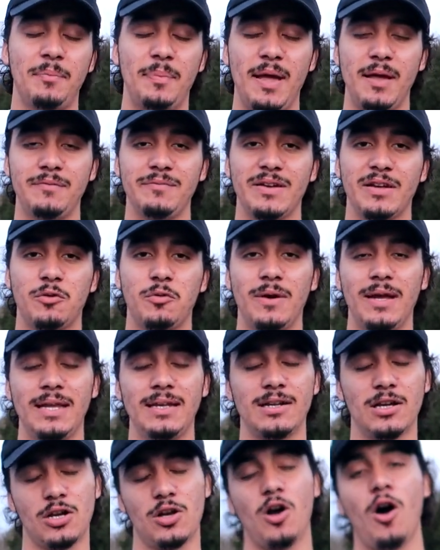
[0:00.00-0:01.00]
a pavement
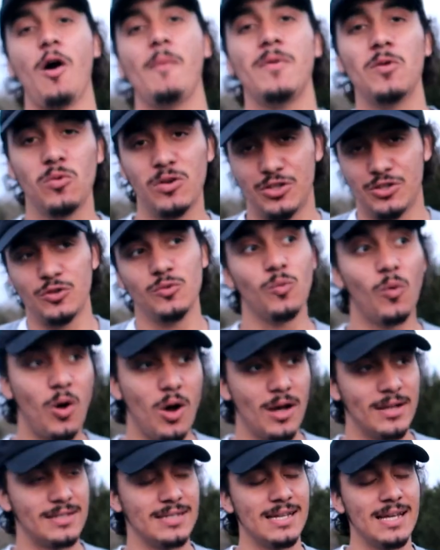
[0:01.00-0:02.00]
queen. Call me what you
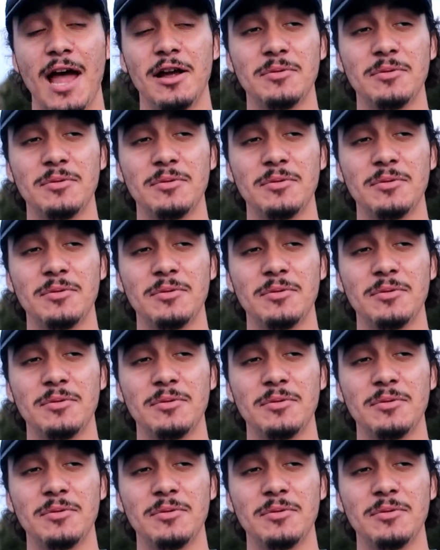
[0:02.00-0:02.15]
want.